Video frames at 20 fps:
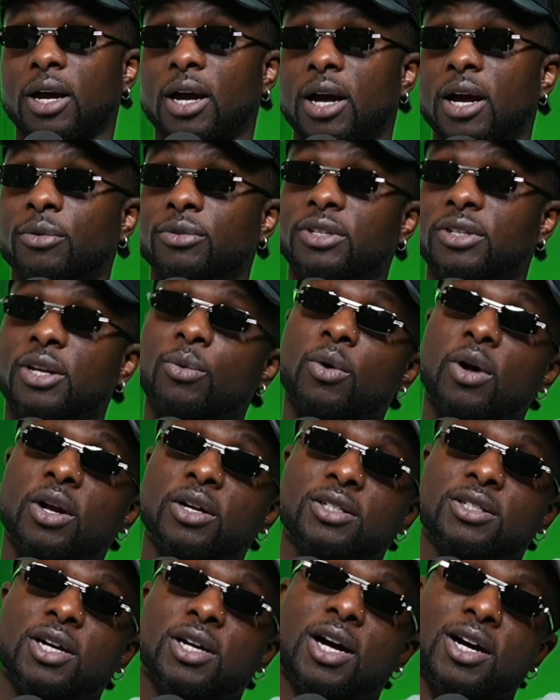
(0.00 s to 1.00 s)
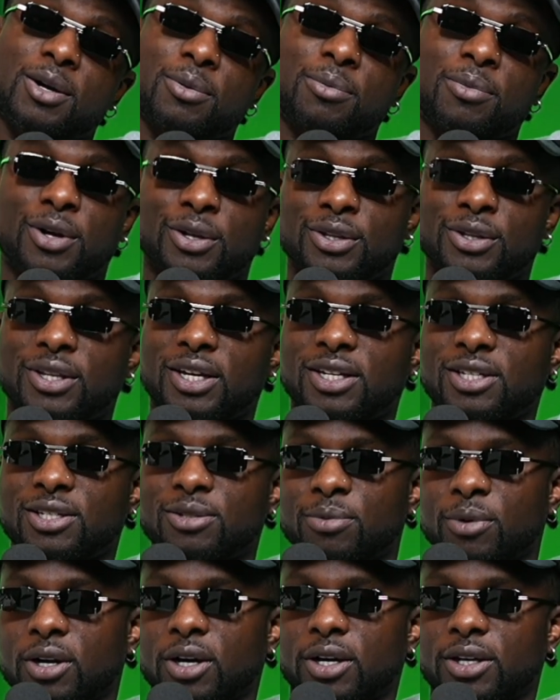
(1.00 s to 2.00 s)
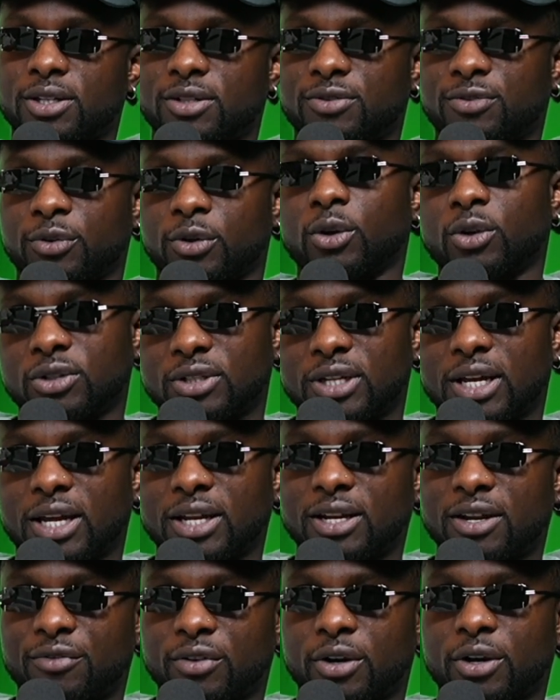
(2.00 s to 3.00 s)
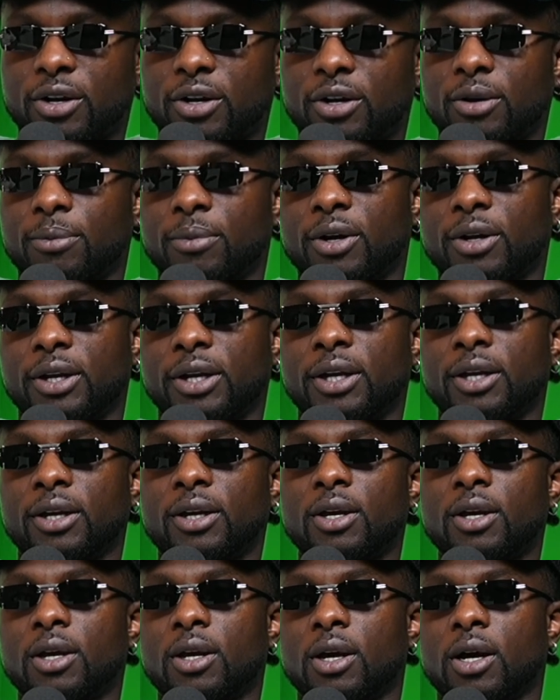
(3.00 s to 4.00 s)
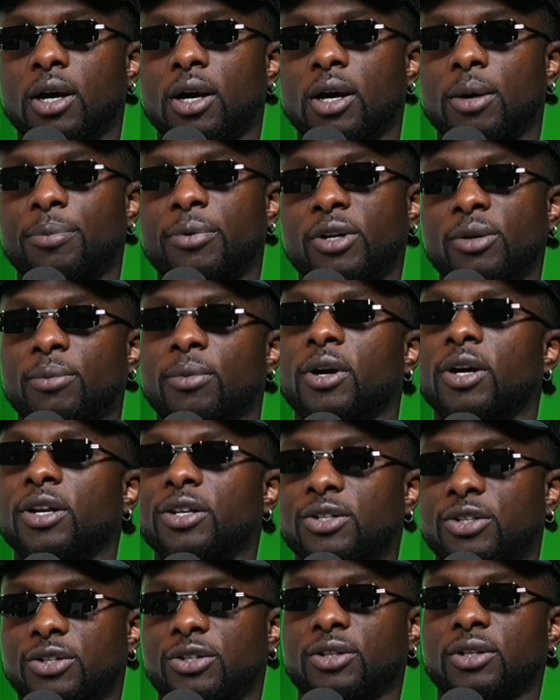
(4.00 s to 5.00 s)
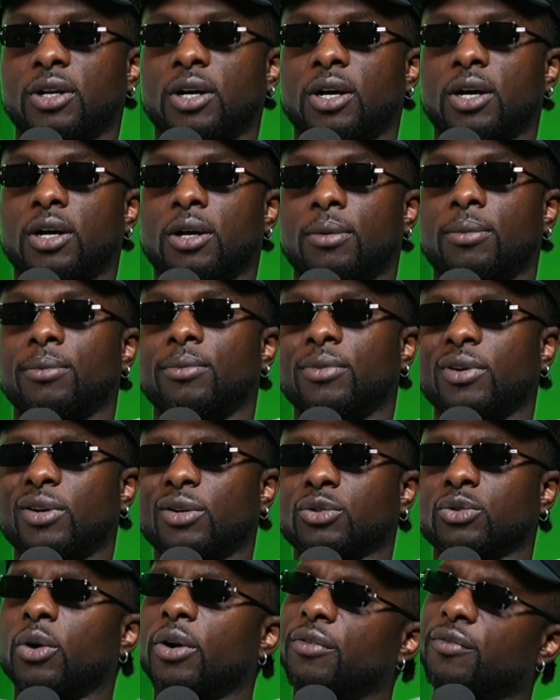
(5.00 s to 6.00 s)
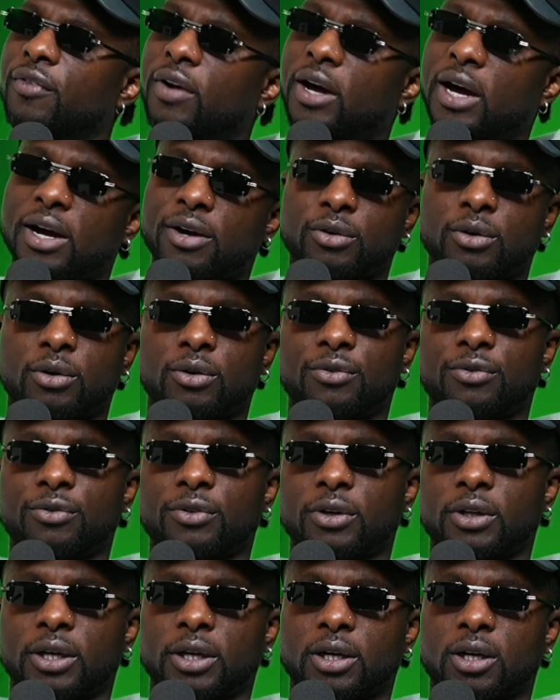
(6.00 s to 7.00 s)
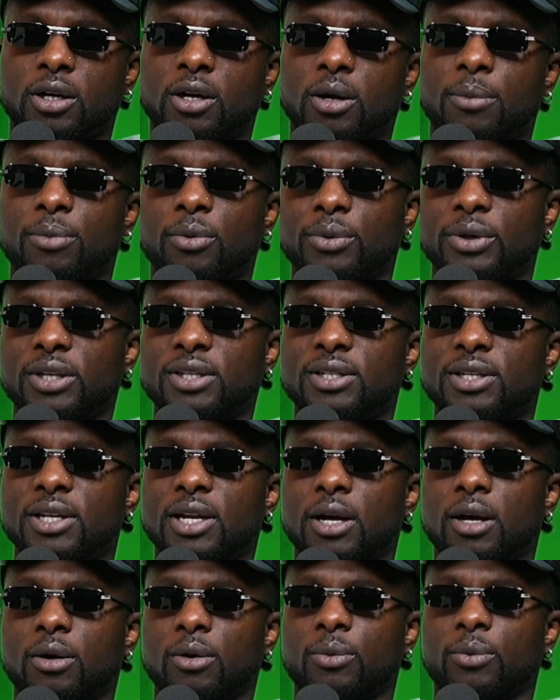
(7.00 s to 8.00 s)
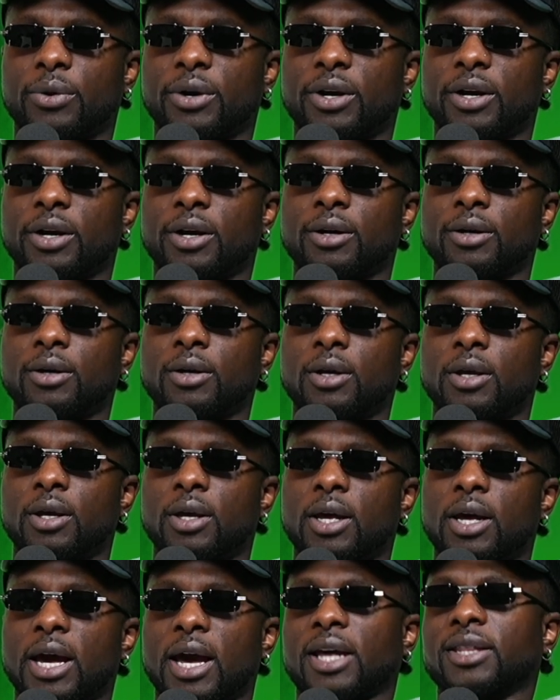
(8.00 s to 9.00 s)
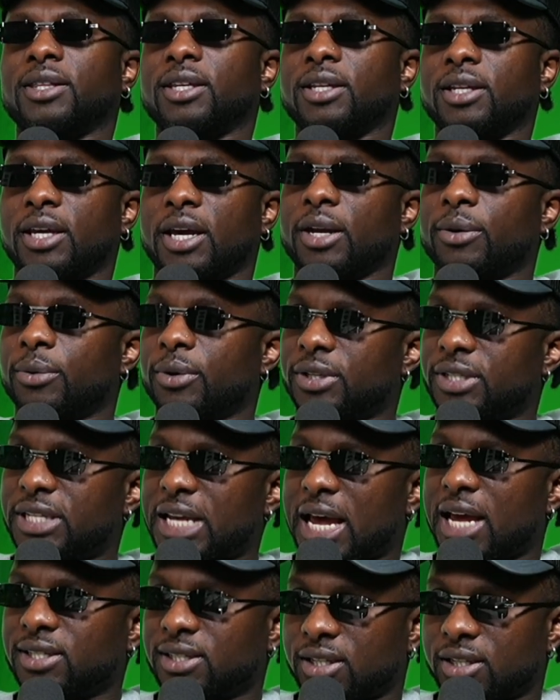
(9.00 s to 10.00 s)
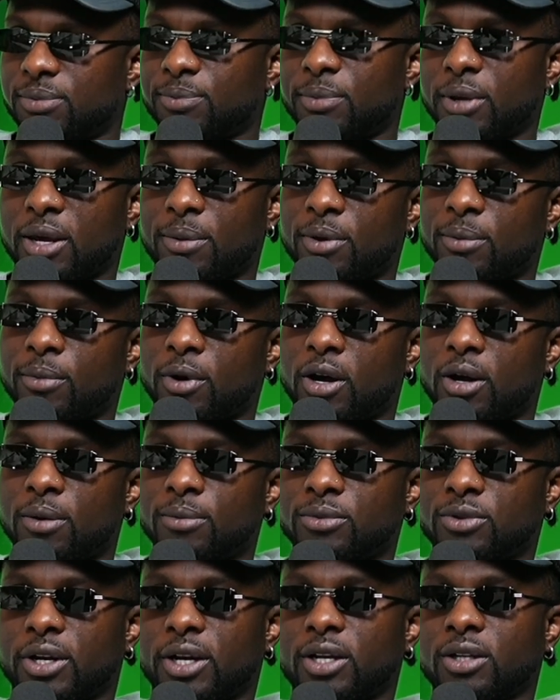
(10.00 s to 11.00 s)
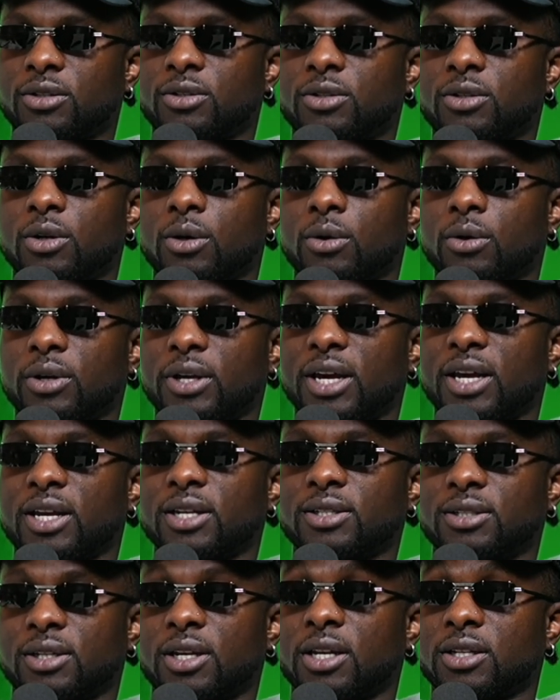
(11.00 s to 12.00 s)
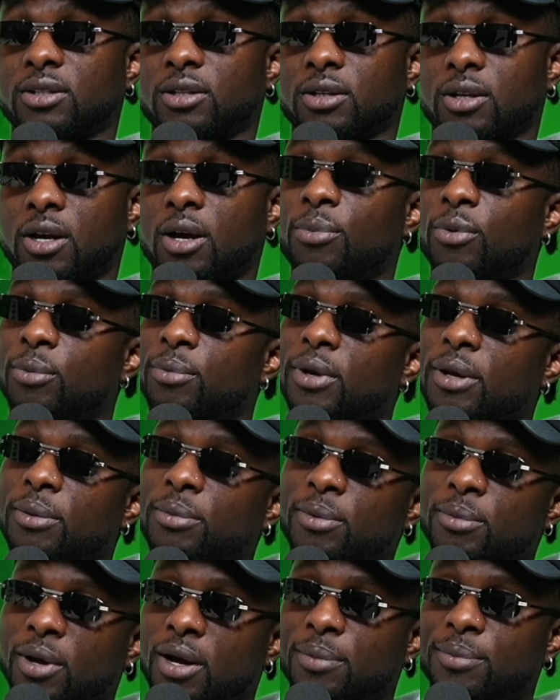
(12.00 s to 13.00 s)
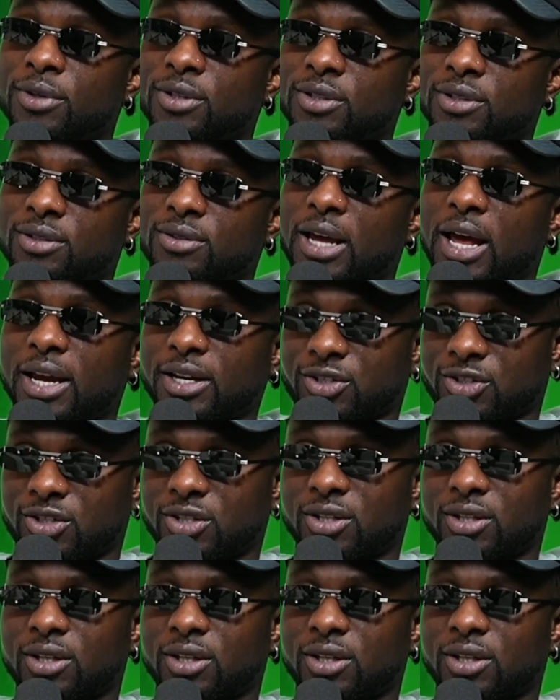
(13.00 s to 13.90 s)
Actually, I did want to talk about this because for those that never heard about it, pretty much it was going viral for like a couple weeks now where Anthony Edwards has this baby moms, right? So he has a couple baby mamas, actually.